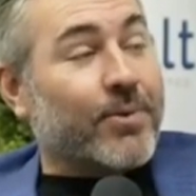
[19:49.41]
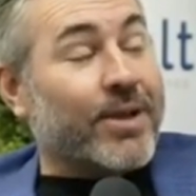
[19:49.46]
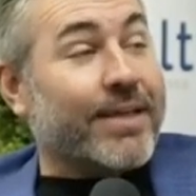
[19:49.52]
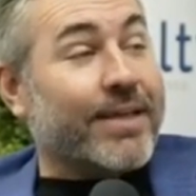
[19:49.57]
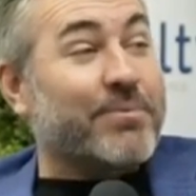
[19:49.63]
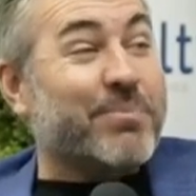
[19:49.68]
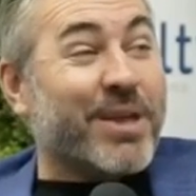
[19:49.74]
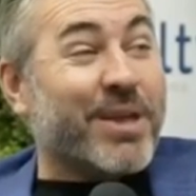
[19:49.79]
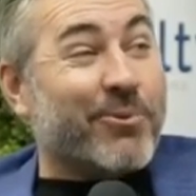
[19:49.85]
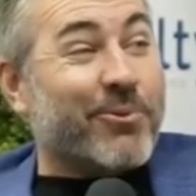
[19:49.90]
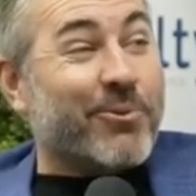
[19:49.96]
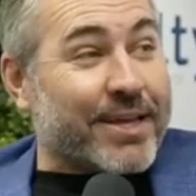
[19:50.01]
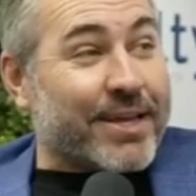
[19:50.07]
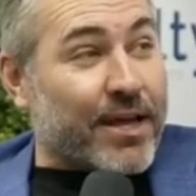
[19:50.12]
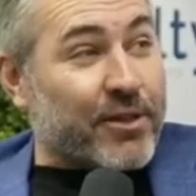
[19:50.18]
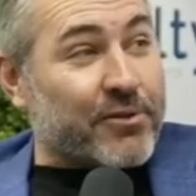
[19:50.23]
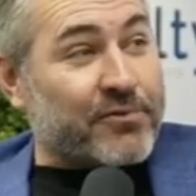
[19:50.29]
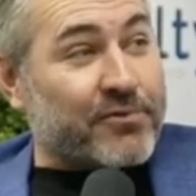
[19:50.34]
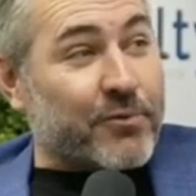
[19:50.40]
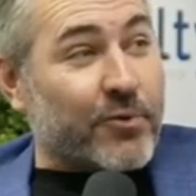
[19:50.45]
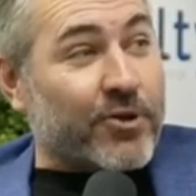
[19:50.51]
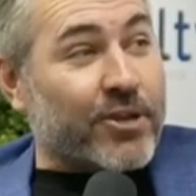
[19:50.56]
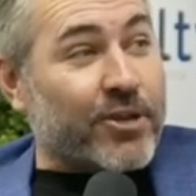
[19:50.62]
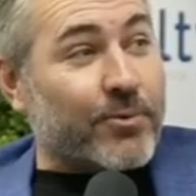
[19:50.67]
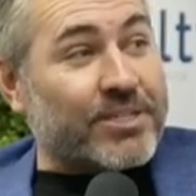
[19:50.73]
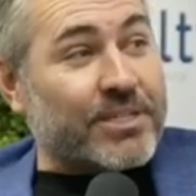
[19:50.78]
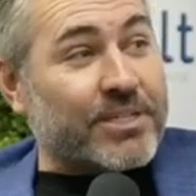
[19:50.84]
We got the big one,
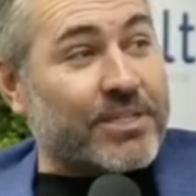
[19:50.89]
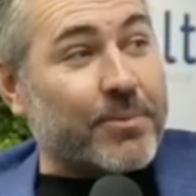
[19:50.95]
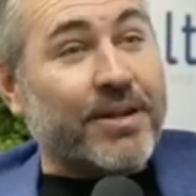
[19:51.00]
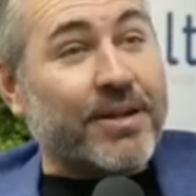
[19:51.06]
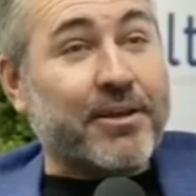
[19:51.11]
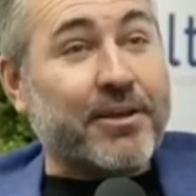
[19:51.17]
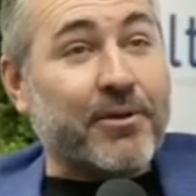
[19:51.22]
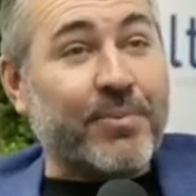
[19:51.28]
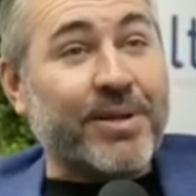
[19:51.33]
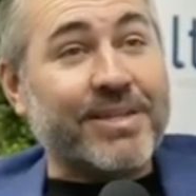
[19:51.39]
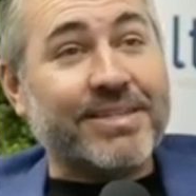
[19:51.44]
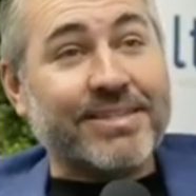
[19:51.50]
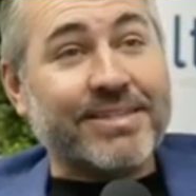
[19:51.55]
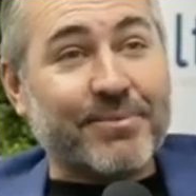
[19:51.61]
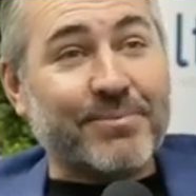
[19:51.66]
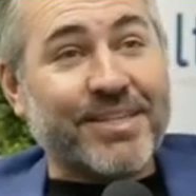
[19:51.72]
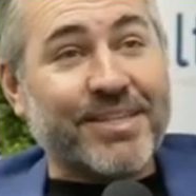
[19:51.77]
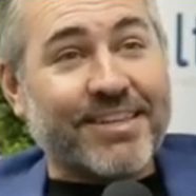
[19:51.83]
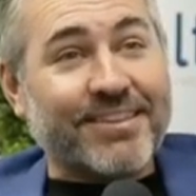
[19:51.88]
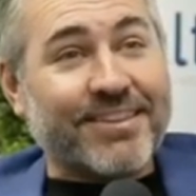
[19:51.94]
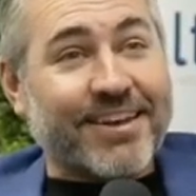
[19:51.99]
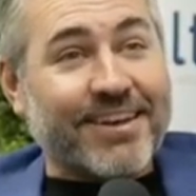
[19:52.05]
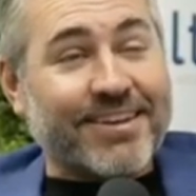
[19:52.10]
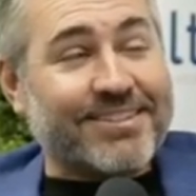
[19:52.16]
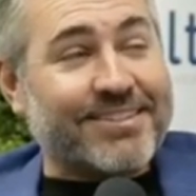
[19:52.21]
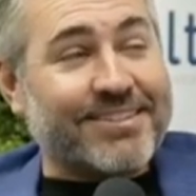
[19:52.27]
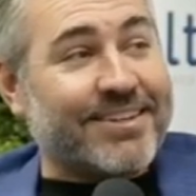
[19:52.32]
California, which I'm going to commit to some
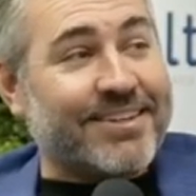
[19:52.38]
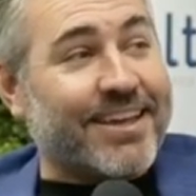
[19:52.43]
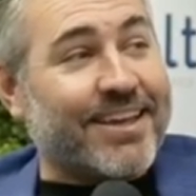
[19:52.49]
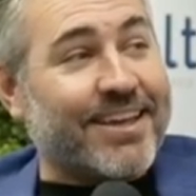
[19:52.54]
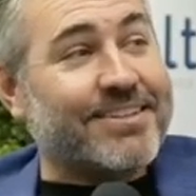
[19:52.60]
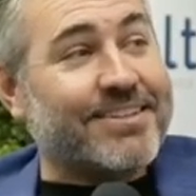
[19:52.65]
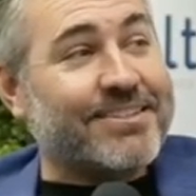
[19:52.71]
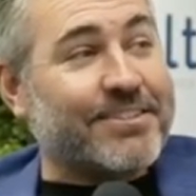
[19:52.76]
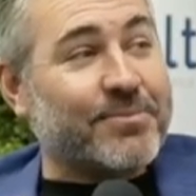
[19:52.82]
deadlines today.